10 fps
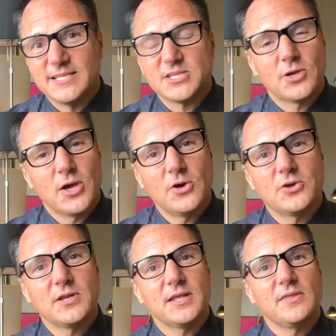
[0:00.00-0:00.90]
is
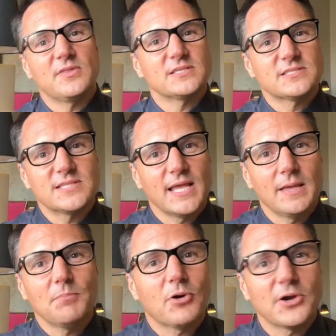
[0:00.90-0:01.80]
encoded in the
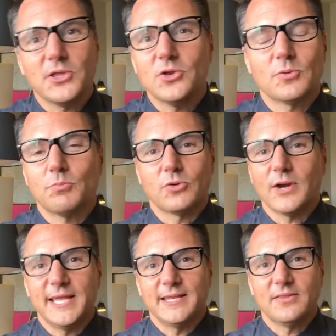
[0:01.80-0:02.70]
same part of your
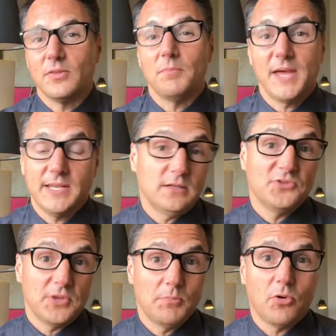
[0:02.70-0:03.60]
brain, the medial
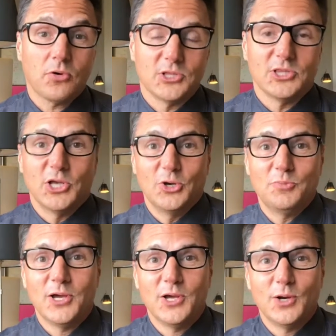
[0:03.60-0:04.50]
temporal lobe,